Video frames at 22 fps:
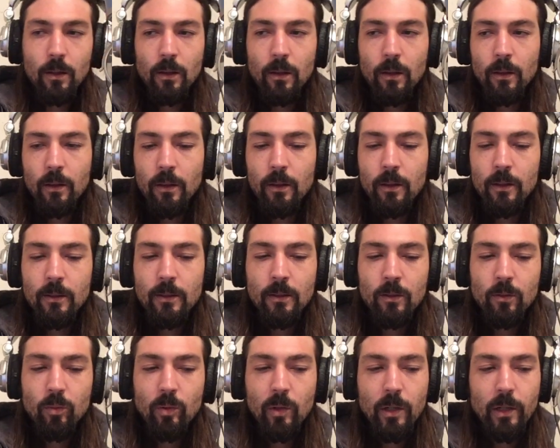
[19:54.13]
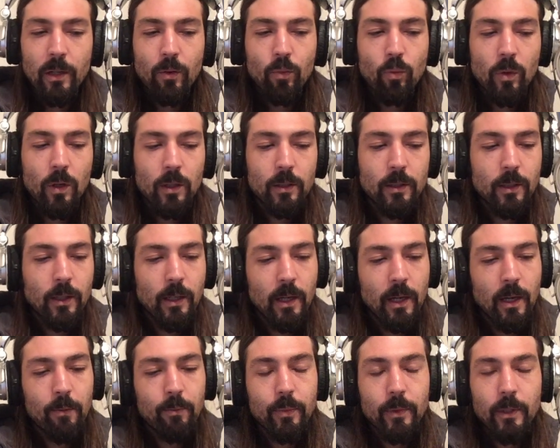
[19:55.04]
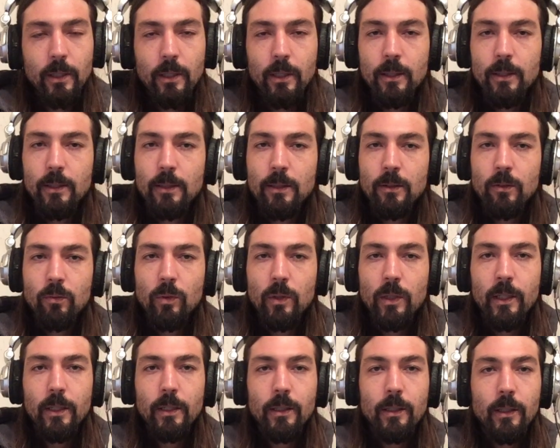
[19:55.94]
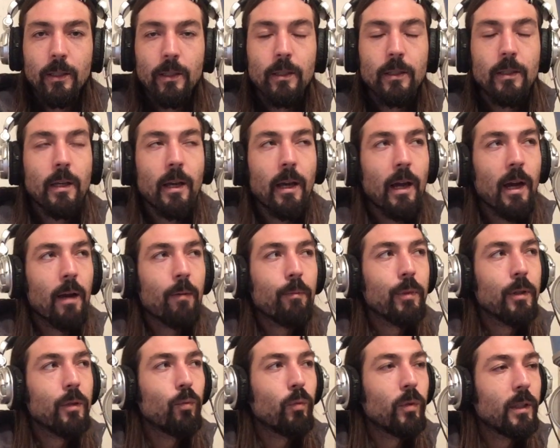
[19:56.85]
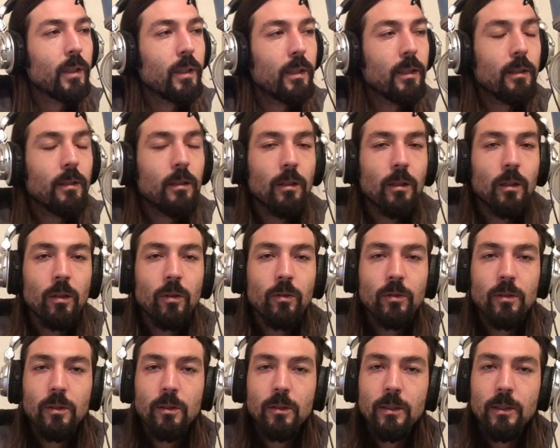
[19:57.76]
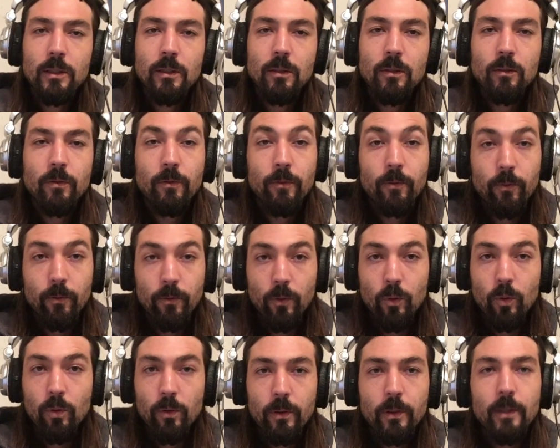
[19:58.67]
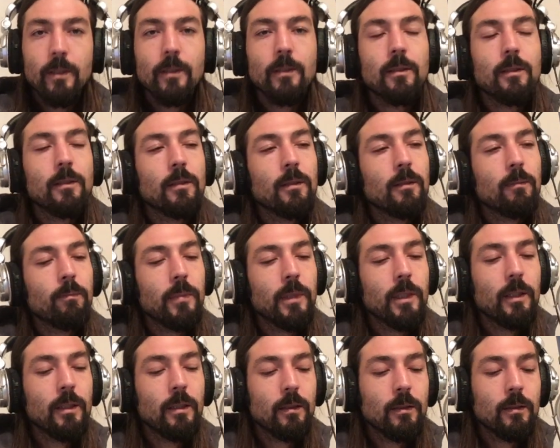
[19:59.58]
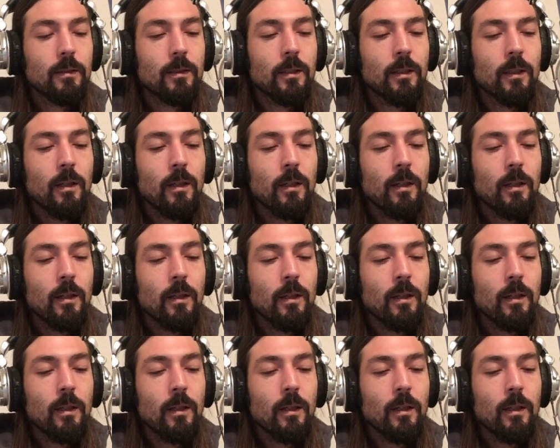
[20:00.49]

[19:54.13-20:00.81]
this is what I want to happen. This is what I need to happen. We need to close this deal for this, because